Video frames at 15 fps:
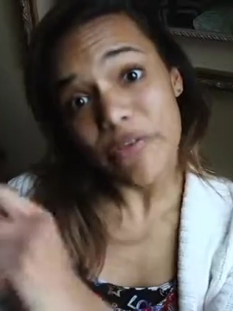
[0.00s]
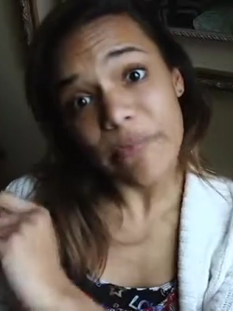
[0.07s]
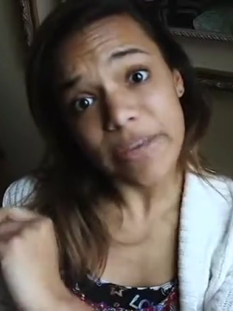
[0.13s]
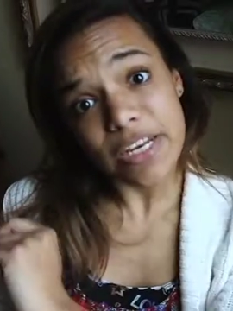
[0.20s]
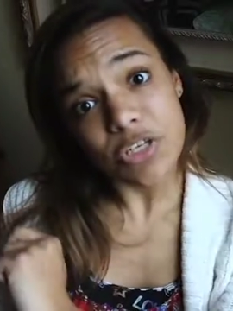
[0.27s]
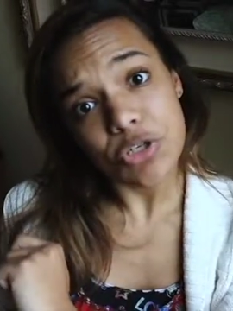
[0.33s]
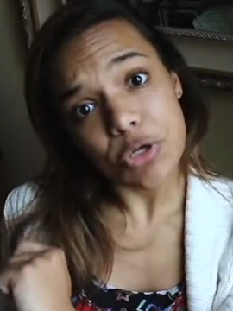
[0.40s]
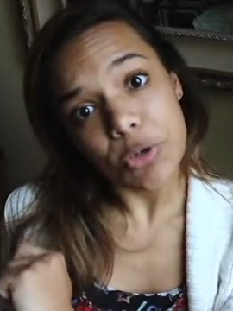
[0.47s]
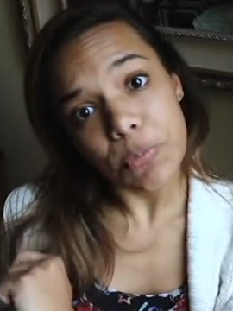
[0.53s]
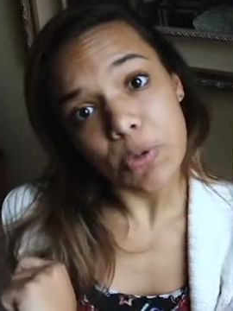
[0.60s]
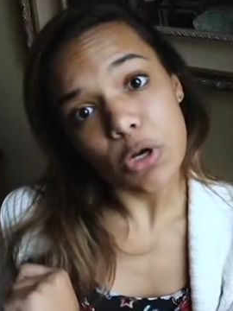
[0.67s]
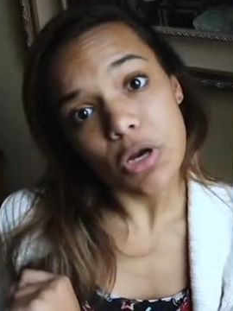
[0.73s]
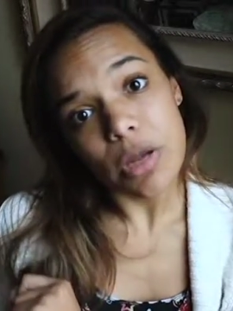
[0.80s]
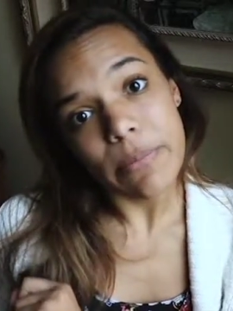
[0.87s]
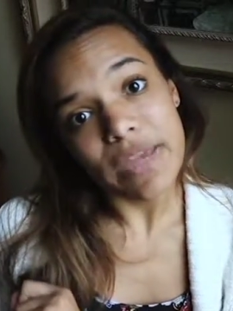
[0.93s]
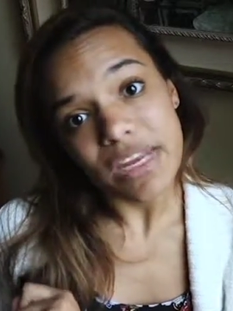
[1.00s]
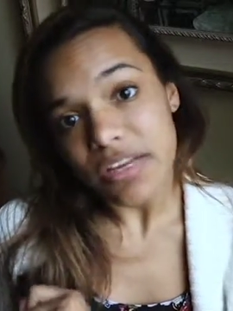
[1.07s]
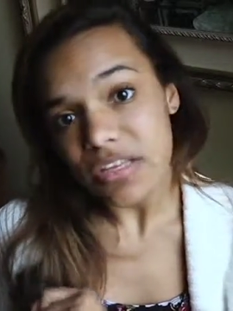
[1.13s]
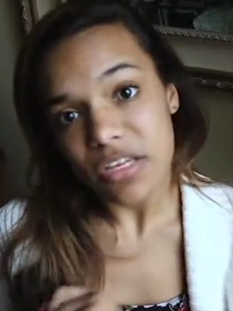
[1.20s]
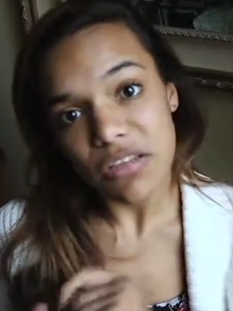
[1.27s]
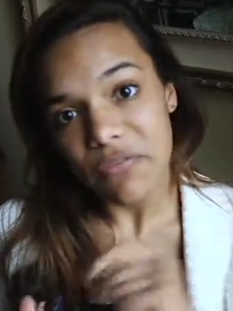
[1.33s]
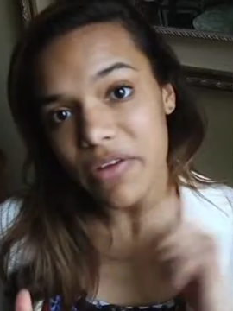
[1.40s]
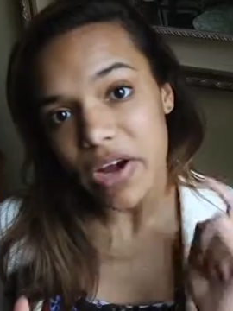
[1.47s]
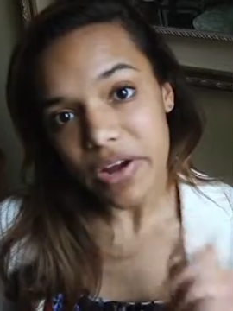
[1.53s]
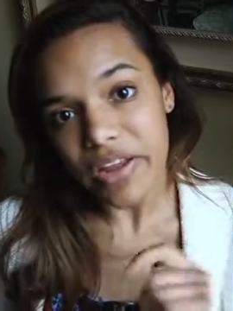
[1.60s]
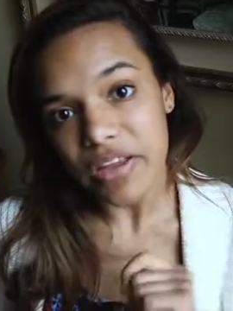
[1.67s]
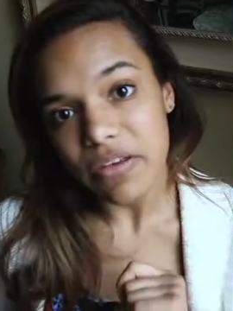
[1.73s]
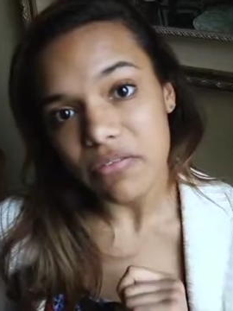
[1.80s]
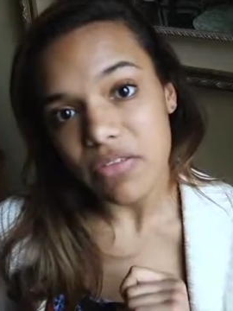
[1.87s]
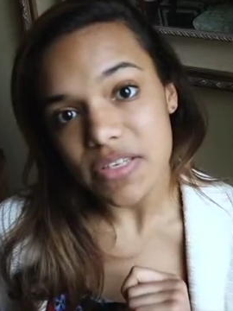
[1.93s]
have been a trooper and made it to the very
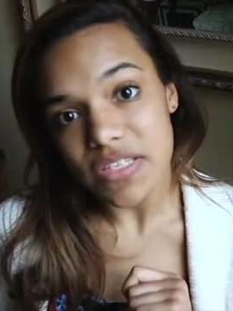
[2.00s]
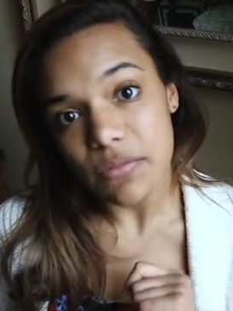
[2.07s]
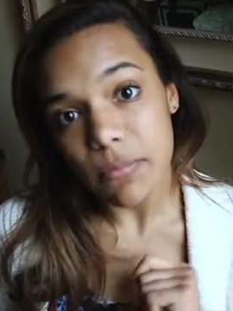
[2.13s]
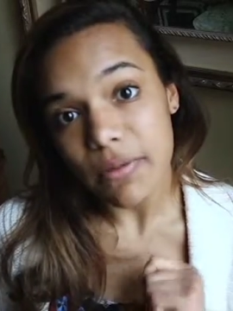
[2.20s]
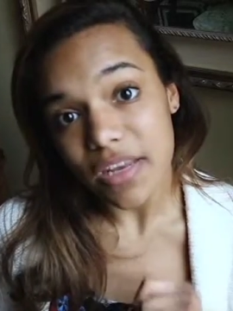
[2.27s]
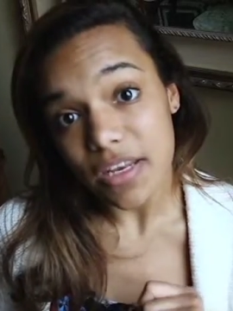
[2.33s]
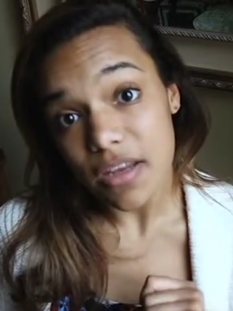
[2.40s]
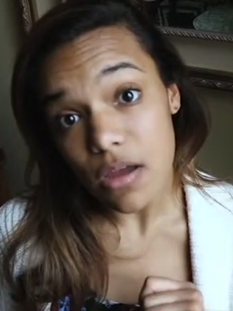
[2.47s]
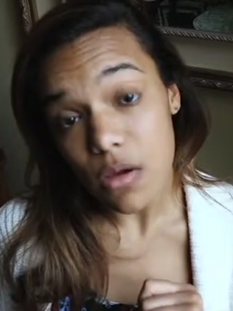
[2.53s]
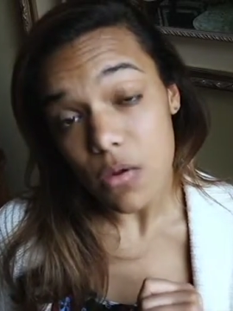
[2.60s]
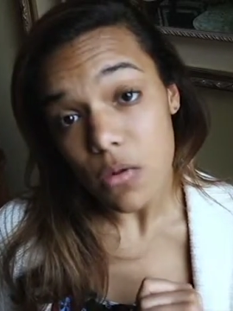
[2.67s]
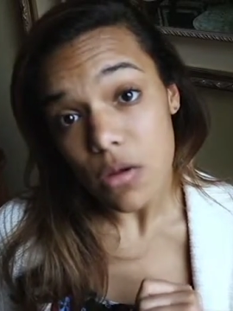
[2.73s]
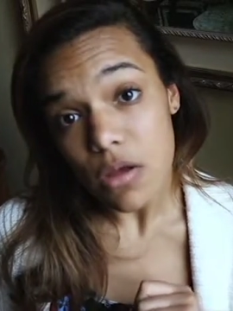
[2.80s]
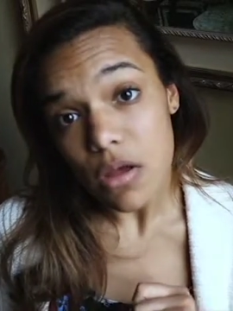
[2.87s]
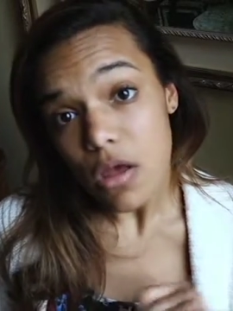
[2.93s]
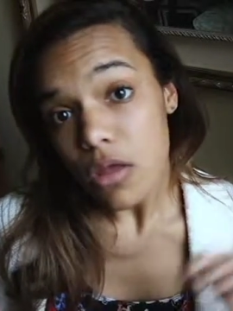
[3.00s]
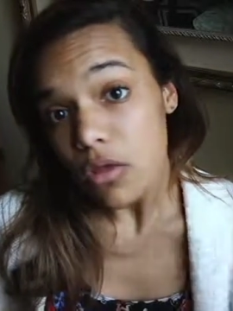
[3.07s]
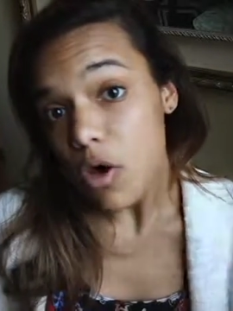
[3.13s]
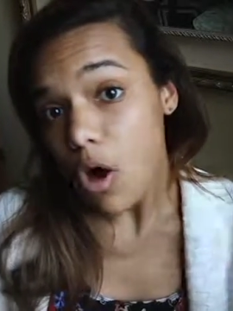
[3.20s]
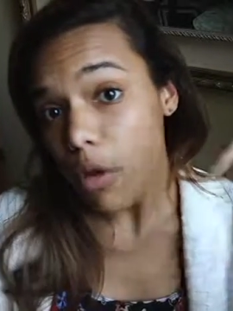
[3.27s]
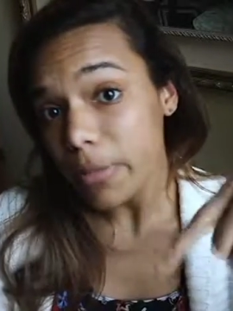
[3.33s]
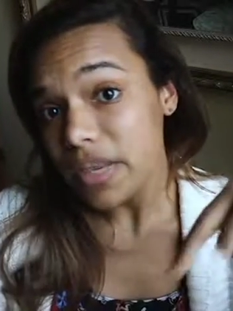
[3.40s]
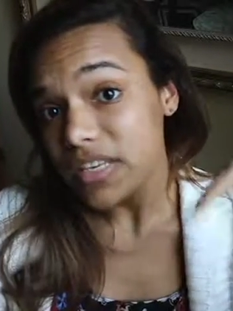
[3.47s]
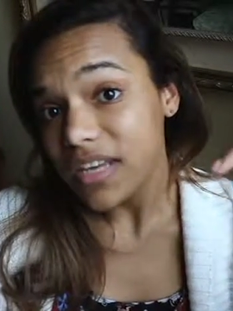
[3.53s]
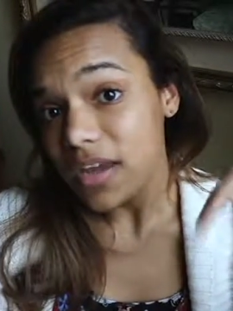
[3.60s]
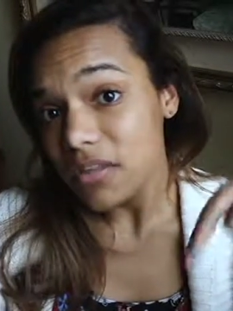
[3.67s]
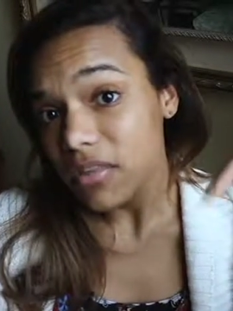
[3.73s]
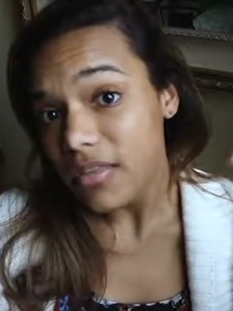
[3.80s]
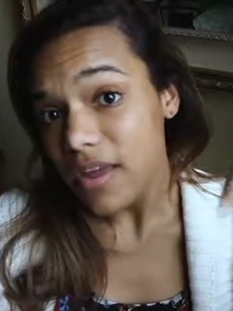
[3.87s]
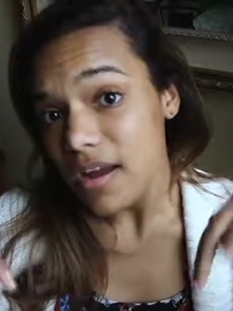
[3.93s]
end of this video, comment
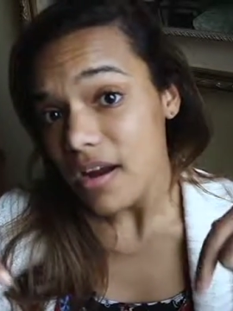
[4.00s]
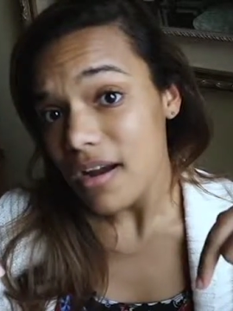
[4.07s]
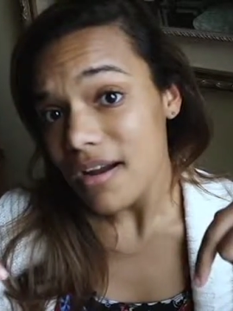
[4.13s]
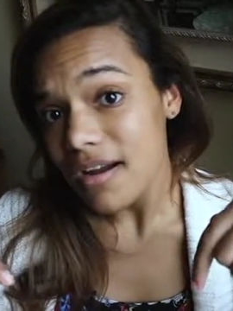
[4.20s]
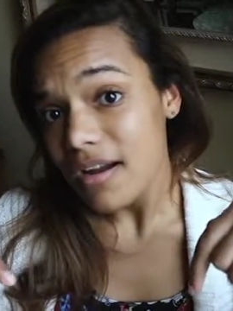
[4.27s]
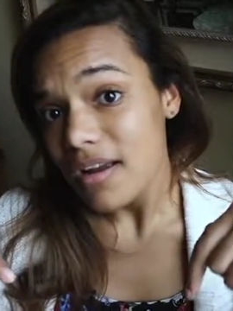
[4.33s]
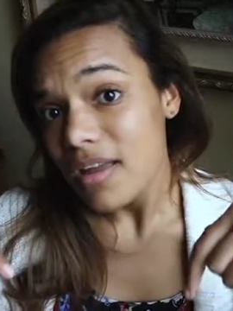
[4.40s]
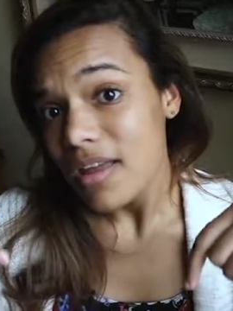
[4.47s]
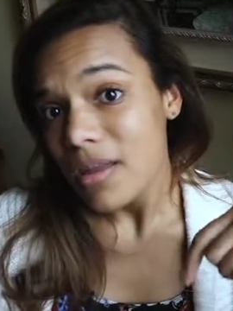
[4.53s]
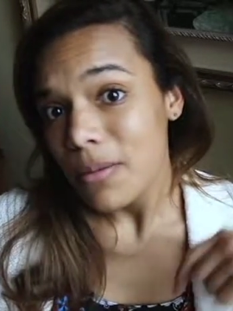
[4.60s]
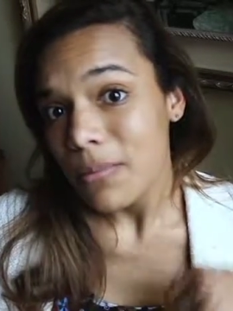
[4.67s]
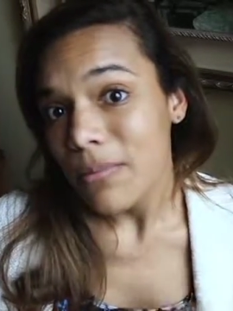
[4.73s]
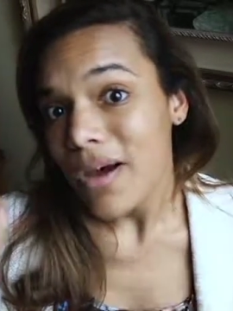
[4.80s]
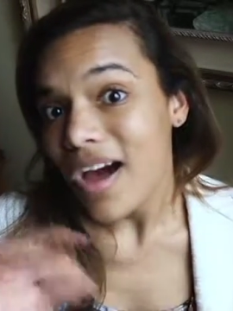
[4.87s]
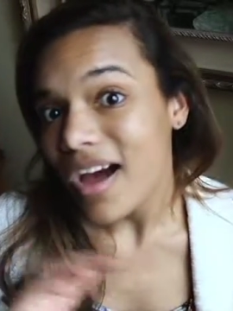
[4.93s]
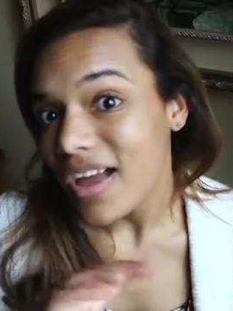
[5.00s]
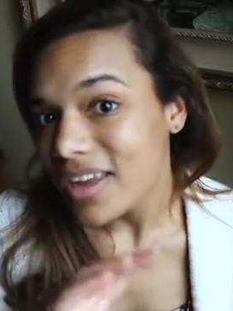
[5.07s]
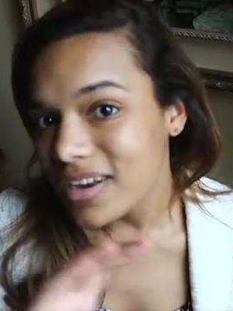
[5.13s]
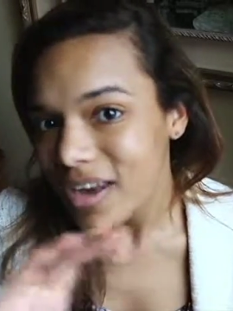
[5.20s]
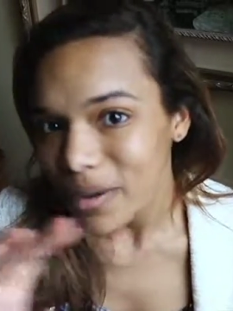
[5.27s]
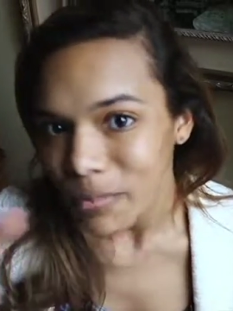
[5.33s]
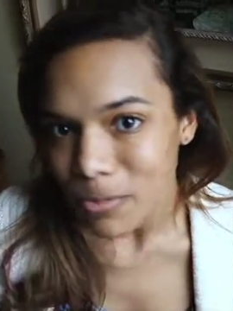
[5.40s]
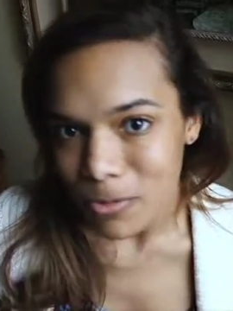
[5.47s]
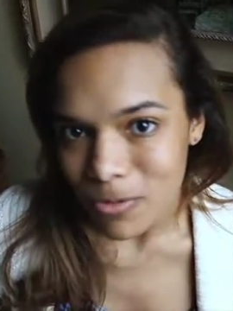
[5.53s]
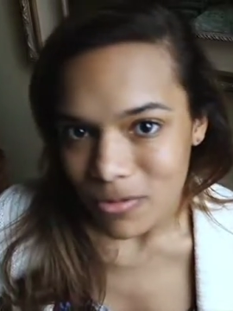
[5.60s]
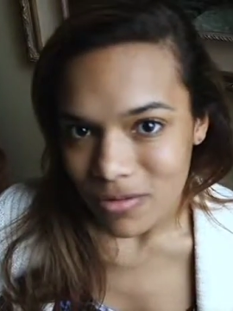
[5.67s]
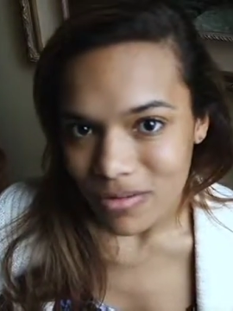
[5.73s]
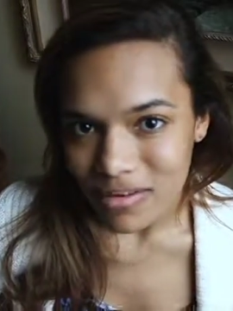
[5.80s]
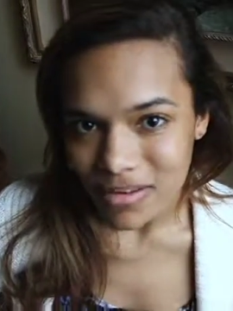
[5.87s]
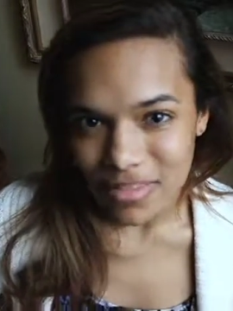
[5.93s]
down there, pineapple.